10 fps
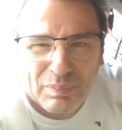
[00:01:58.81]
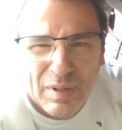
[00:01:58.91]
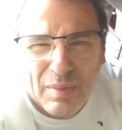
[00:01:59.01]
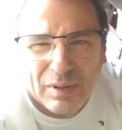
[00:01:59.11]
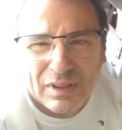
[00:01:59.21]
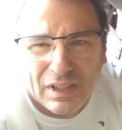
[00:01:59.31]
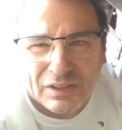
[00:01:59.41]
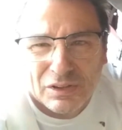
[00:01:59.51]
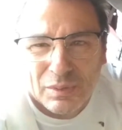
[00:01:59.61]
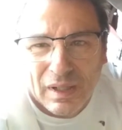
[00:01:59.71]
Maybe I'll take
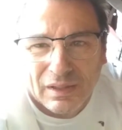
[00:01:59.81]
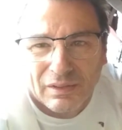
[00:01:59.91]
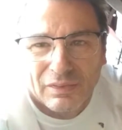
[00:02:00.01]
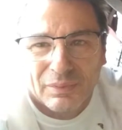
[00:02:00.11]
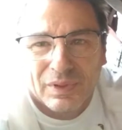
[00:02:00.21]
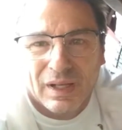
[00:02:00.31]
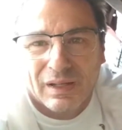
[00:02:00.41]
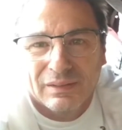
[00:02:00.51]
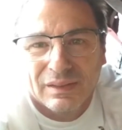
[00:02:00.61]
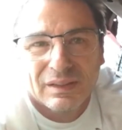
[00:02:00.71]
two out of the three out.